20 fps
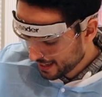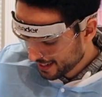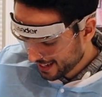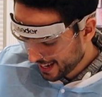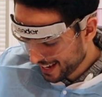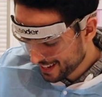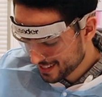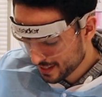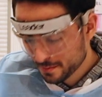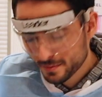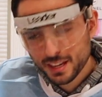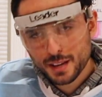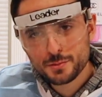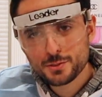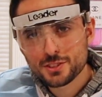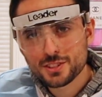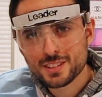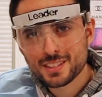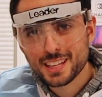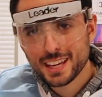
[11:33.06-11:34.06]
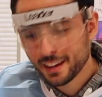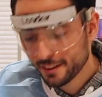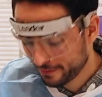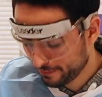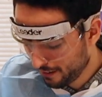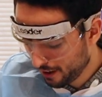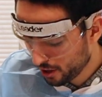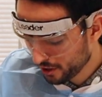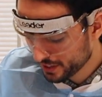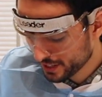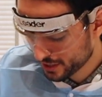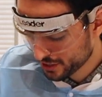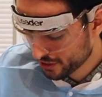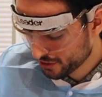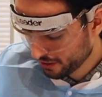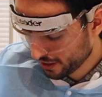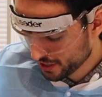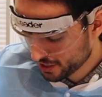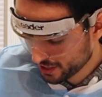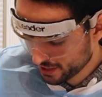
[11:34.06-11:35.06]
Guys, sometimes you just can't follow the
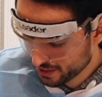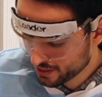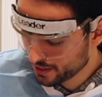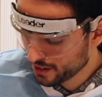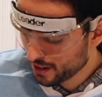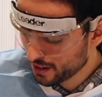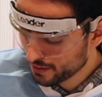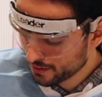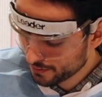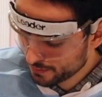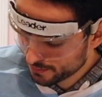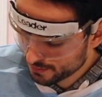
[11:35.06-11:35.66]
instructions, you know?